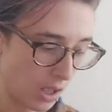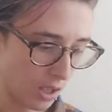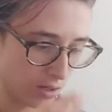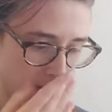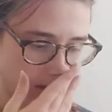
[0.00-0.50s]

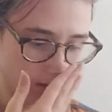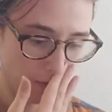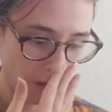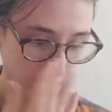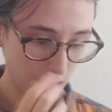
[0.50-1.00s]
and the
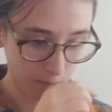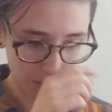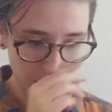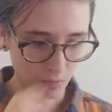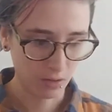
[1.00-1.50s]
fact that I'm
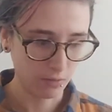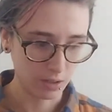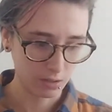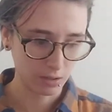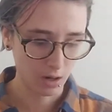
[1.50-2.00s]
getting rid of it
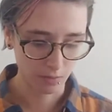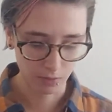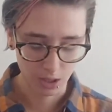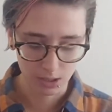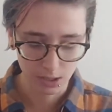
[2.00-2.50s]
is kind of
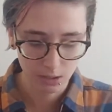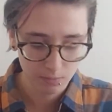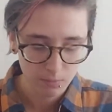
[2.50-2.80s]
crazy.